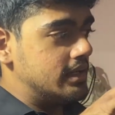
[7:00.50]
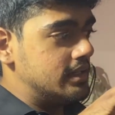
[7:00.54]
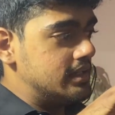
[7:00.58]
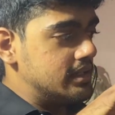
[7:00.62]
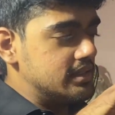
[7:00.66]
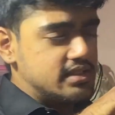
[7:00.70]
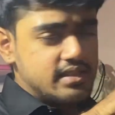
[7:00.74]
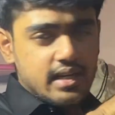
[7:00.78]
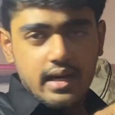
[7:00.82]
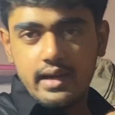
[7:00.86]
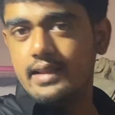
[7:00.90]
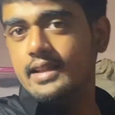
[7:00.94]

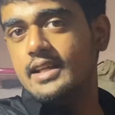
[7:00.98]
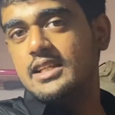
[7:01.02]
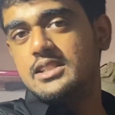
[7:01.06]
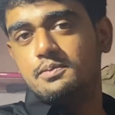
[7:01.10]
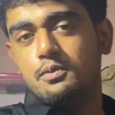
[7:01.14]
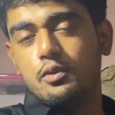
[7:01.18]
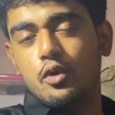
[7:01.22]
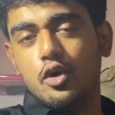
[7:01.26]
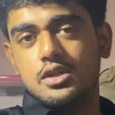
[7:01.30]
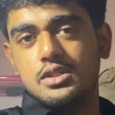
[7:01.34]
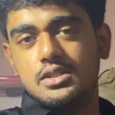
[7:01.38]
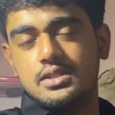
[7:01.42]
study these
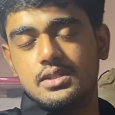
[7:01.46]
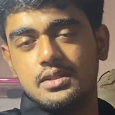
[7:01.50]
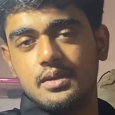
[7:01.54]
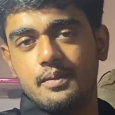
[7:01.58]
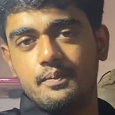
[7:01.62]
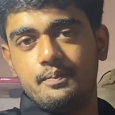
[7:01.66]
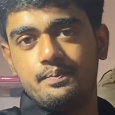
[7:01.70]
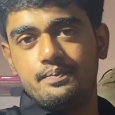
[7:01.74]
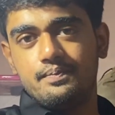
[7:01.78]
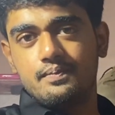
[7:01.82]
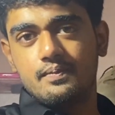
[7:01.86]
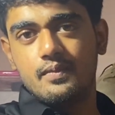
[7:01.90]
books
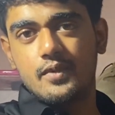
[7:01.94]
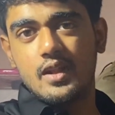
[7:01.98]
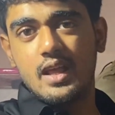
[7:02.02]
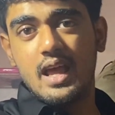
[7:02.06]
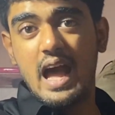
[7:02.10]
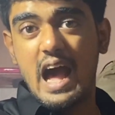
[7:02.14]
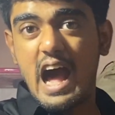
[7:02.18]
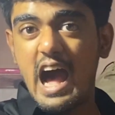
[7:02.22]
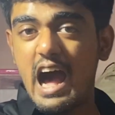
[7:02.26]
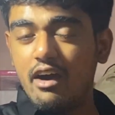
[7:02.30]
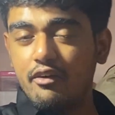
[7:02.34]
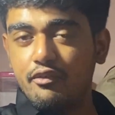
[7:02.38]

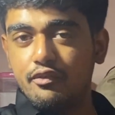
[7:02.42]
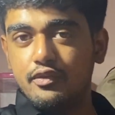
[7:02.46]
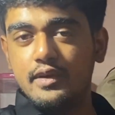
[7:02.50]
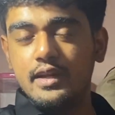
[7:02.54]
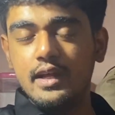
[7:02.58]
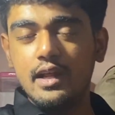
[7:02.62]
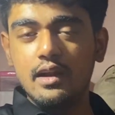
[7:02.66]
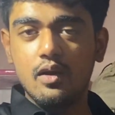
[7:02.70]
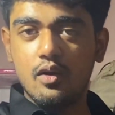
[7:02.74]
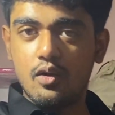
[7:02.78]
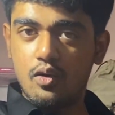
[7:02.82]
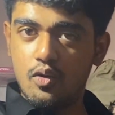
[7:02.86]

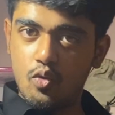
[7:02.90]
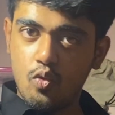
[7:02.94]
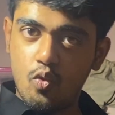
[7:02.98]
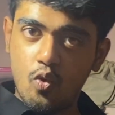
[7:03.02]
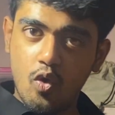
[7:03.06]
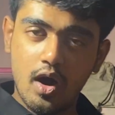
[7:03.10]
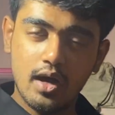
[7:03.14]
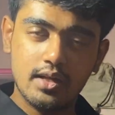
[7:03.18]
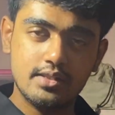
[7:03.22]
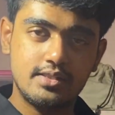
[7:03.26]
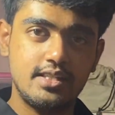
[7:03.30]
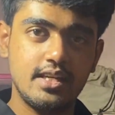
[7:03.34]
after
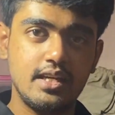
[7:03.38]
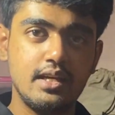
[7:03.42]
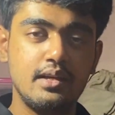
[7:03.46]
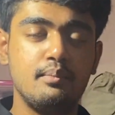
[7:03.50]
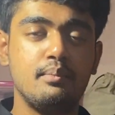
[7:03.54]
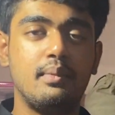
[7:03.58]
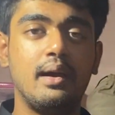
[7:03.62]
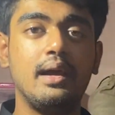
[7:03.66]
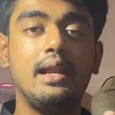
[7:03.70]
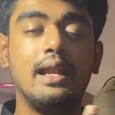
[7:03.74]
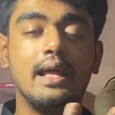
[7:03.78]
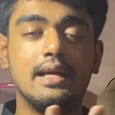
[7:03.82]

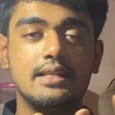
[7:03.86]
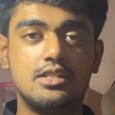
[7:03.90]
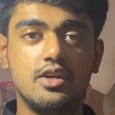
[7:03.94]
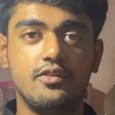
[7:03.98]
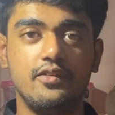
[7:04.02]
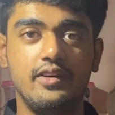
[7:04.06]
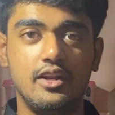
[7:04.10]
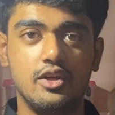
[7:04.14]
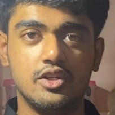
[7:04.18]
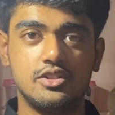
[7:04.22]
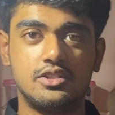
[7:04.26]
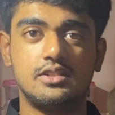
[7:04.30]
watching my lecture
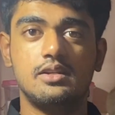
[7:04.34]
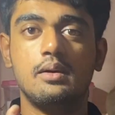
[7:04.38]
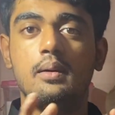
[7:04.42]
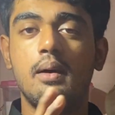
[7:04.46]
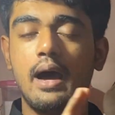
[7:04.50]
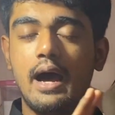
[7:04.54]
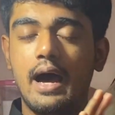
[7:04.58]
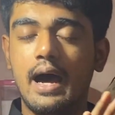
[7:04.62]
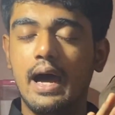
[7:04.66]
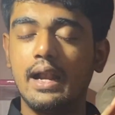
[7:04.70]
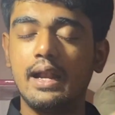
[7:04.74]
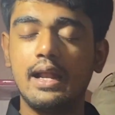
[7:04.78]
videos.
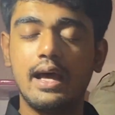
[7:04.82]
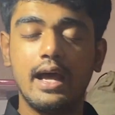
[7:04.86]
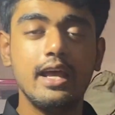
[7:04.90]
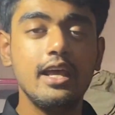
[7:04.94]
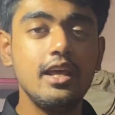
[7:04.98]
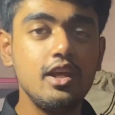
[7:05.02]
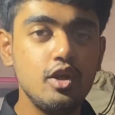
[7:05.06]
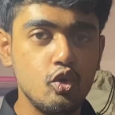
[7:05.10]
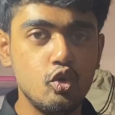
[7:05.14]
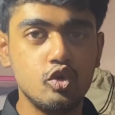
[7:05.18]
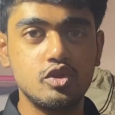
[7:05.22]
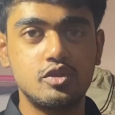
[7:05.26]
And I
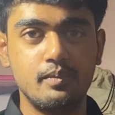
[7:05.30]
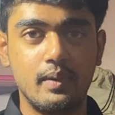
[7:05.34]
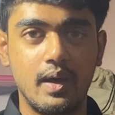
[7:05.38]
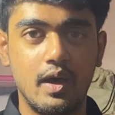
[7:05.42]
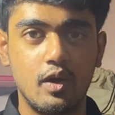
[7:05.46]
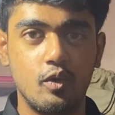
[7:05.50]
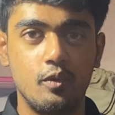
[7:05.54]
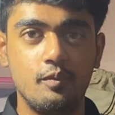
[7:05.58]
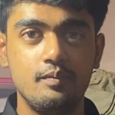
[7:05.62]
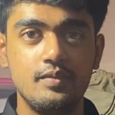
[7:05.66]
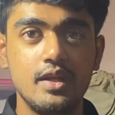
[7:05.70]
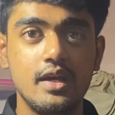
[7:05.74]
use
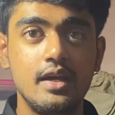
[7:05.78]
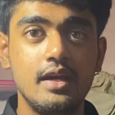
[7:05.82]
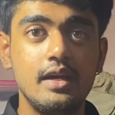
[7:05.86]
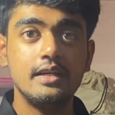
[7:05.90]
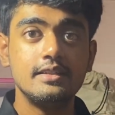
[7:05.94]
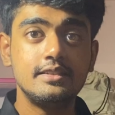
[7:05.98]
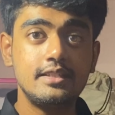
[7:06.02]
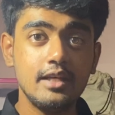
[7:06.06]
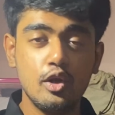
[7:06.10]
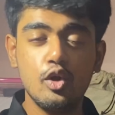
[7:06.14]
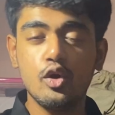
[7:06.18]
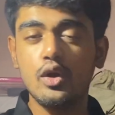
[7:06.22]
Marrow.
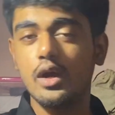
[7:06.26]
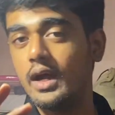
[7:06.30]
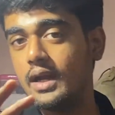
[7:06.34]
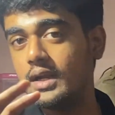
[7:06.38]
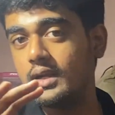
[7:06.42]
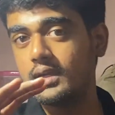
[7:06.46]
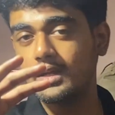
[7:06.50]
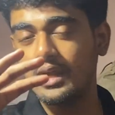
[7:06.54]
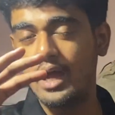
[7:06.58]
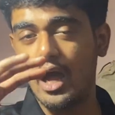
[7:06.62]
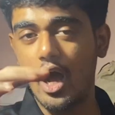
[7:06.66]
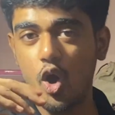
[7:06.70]
See, look
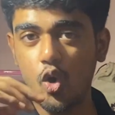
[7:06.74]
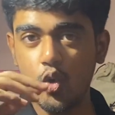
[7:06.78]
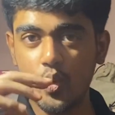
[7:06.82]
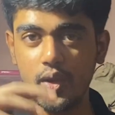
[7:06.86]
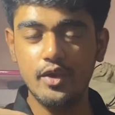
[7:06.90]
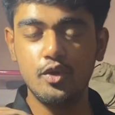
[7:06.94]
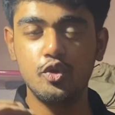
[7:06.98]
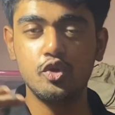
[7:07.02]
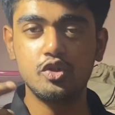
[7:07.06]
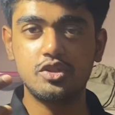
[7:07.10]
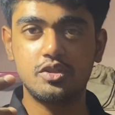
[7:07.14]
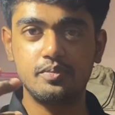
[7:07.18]
at how I
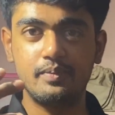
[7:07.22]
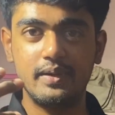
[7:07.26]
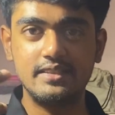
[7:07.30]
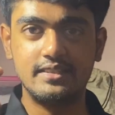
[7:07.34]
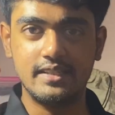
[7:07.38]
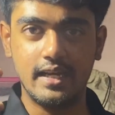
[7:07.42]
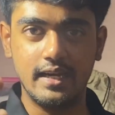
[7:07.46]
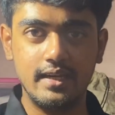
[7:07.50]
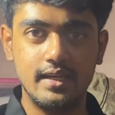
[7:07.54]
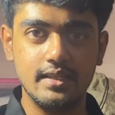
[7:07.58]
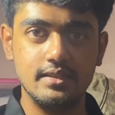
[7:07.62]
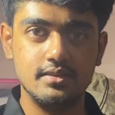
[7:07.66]
use my
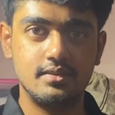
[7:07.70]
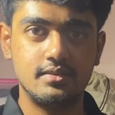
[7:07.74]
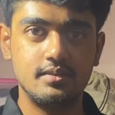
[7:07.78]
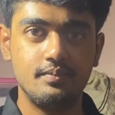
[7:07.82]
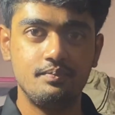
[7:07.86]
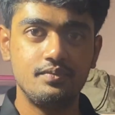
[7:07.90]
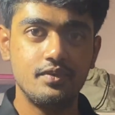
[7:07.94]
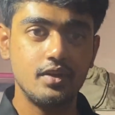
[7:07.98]
sentence.